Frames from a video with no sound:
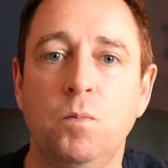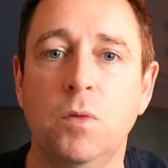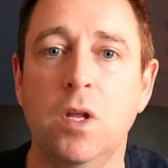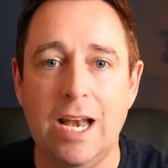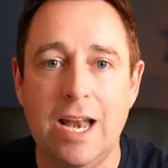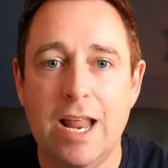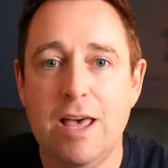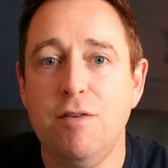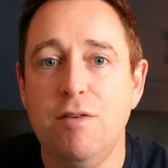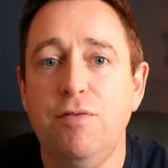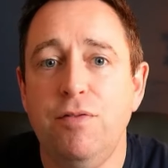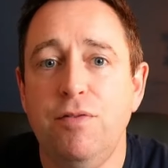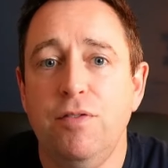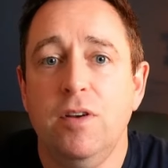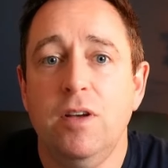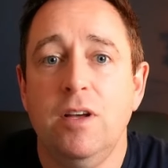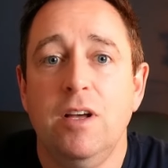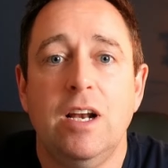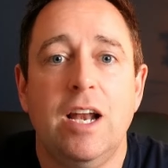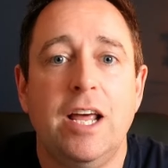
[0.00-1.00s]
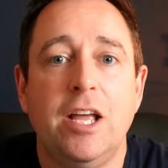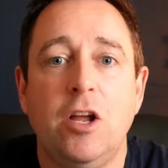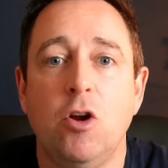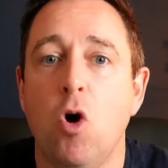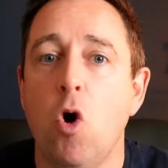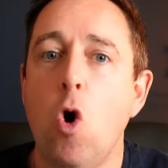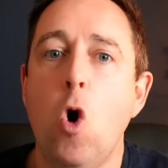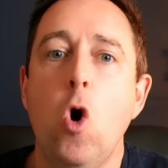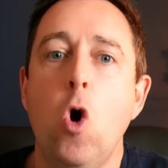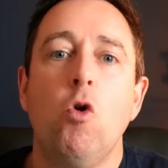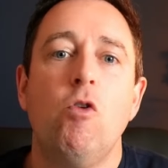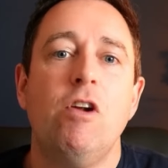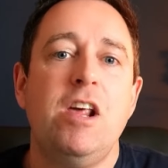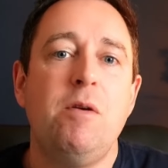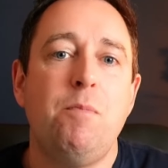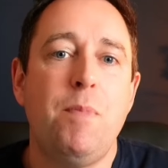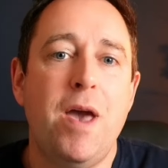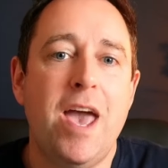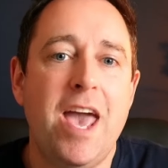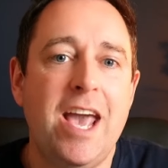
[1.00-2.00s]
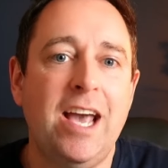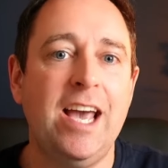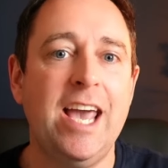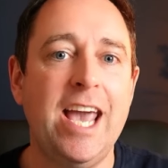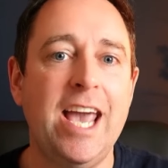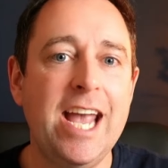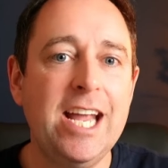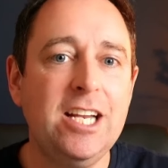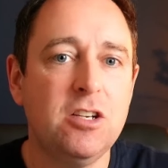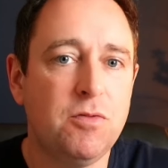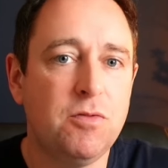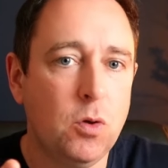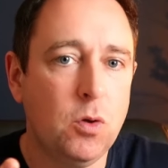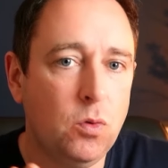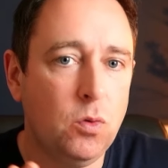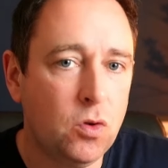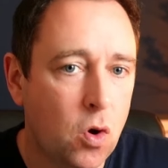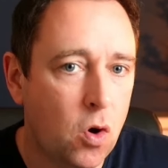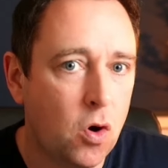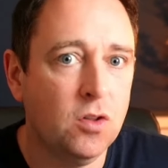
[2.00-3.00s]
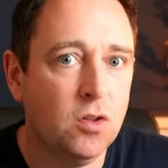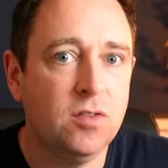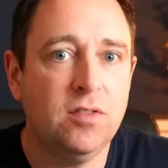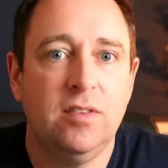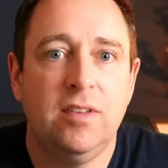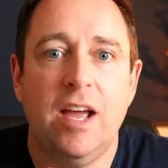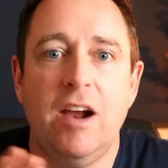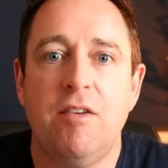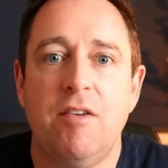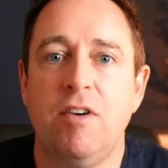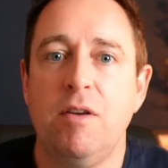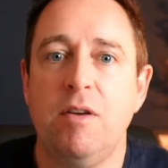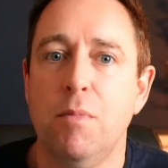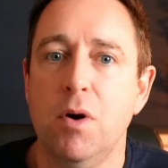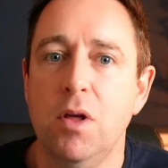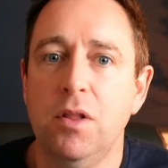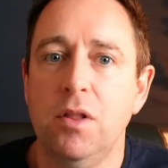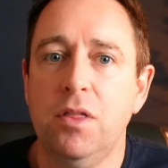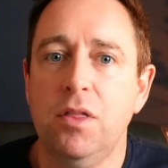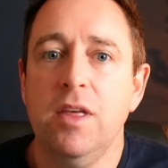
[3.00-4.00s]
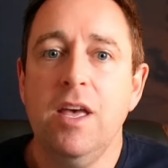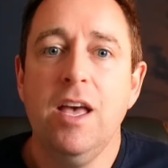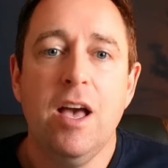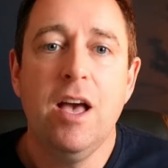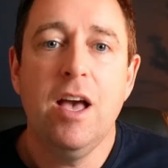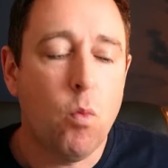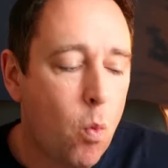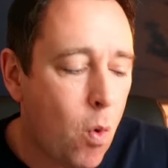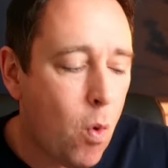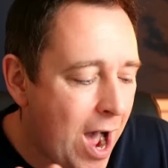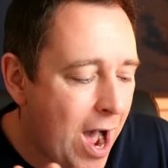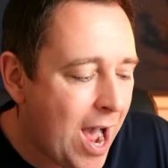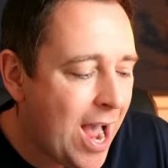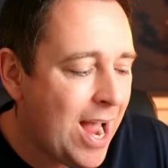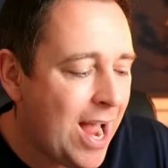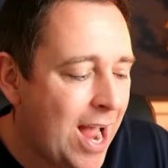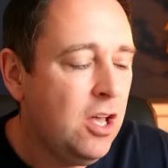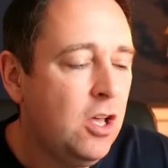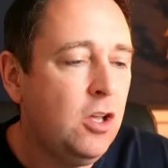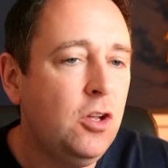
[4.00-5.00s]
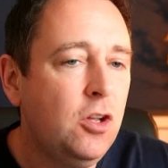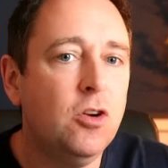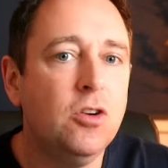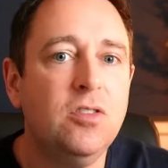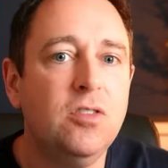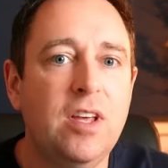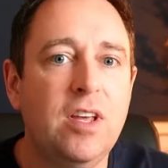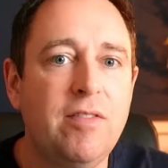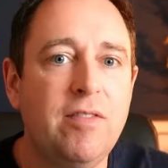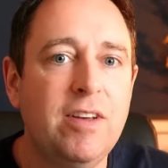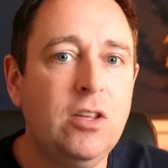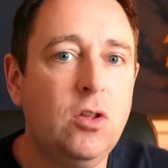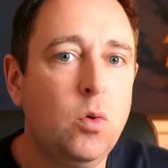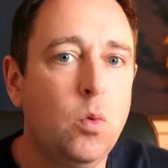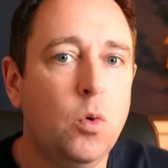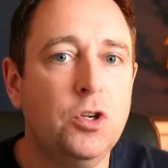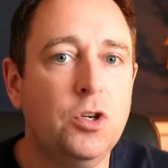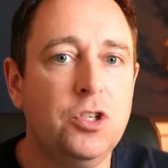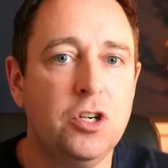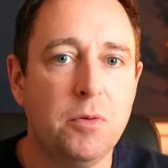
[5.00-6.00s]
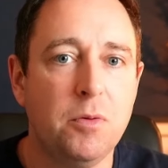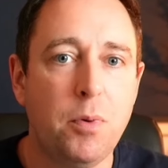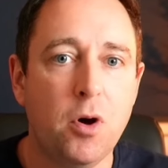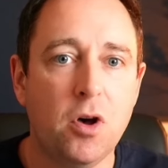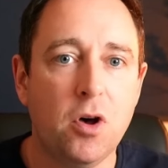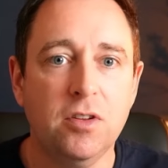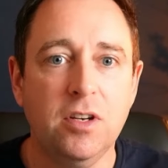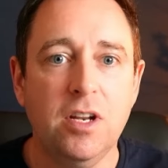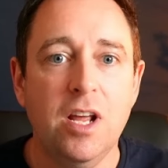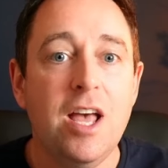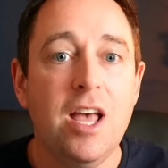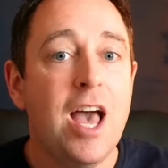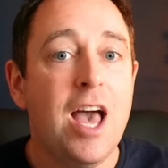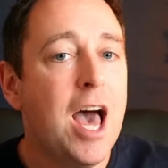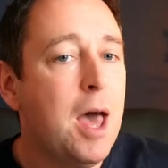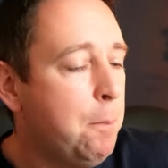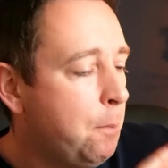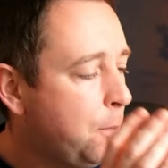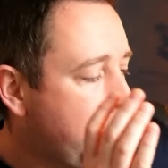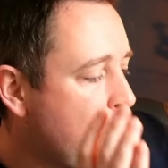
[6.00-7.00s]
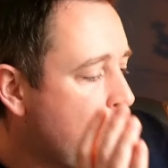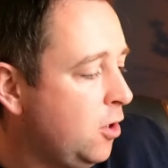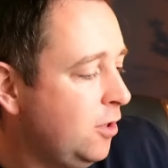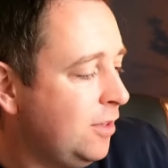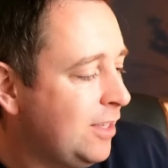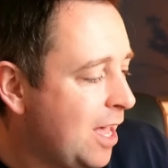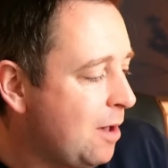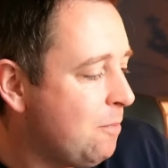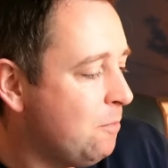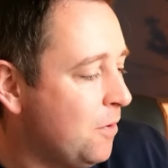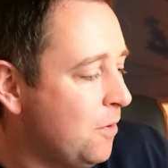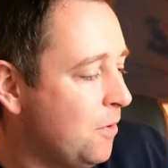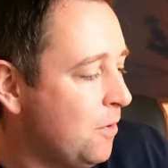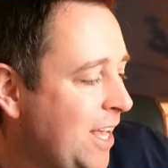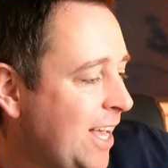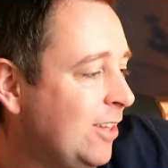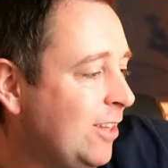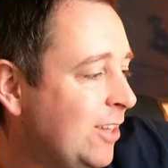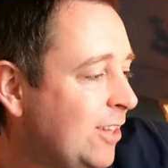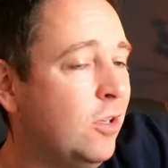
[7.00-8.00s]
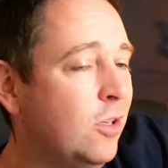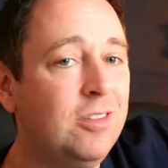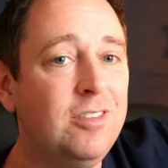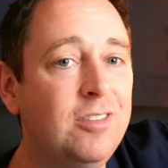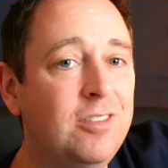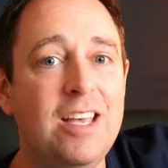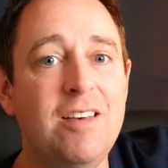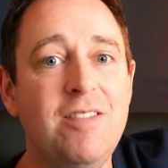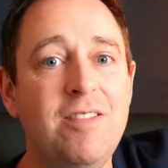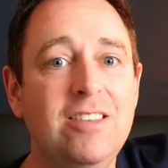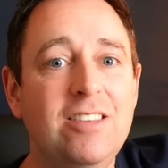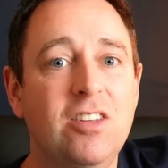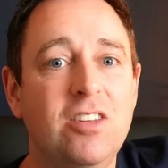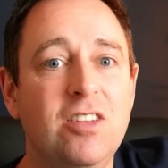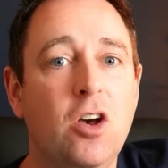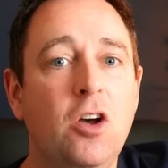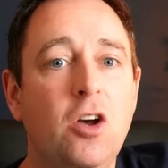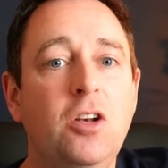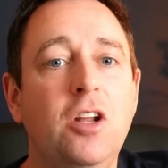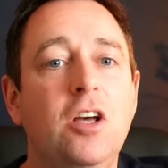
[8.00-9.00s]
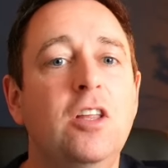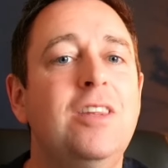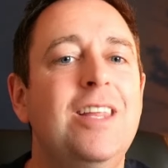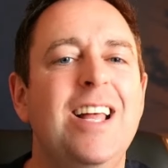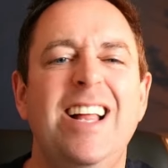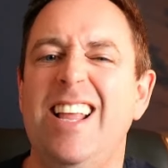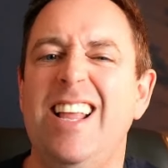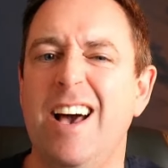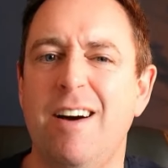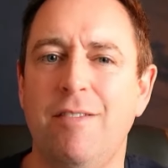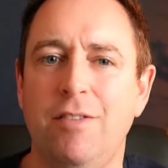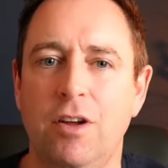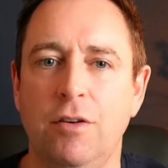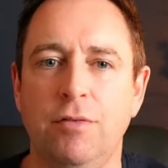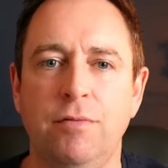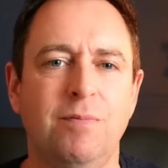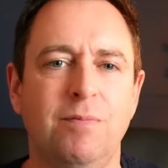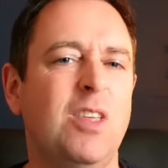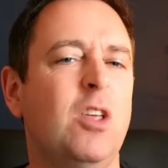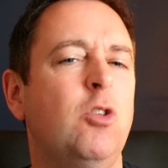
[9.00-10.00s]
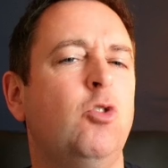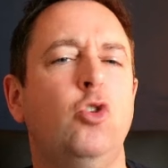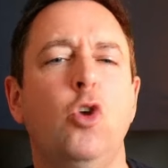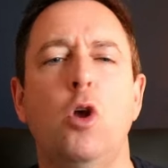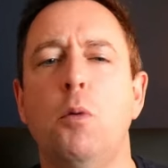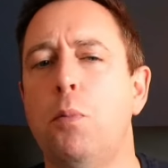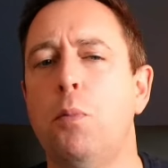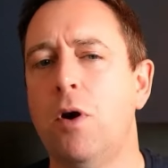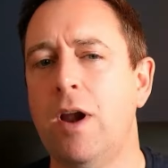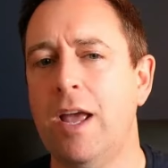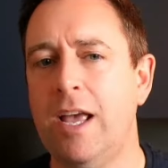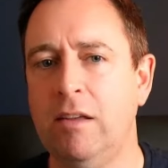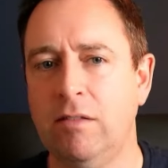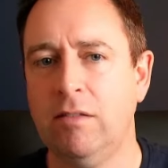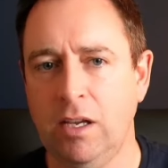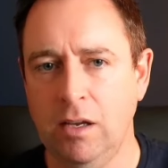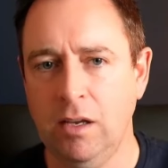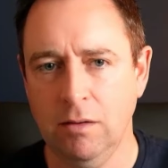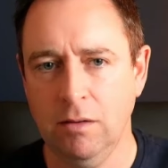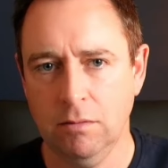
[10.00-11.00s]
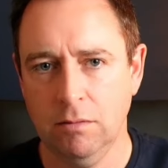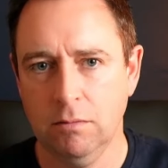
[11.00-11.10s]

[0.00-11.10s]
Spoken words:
Live like you're already paying each of those costs every month while you're saving towards your deposit, and put that money into a savings account until you have enough. Super easy.